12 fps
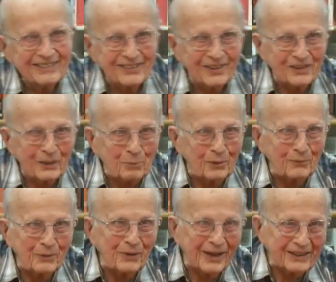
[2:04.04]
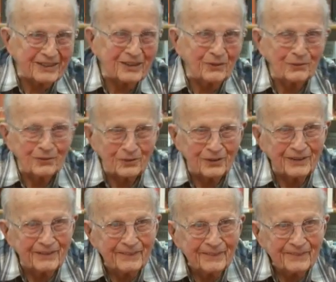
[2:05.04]
So they put me back in the
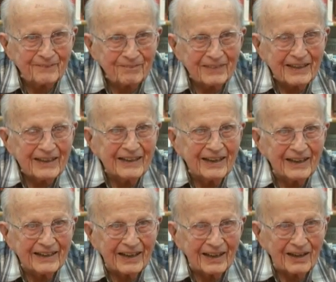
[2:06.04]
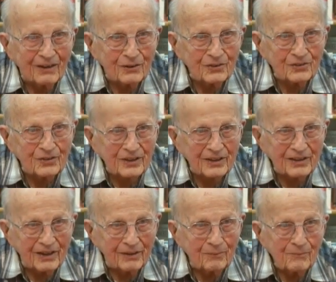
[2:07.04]
infantry. And I was
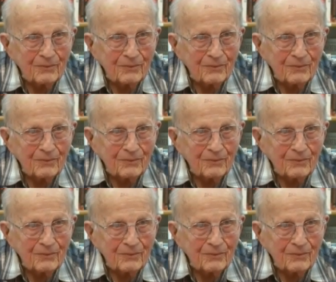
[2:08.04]
in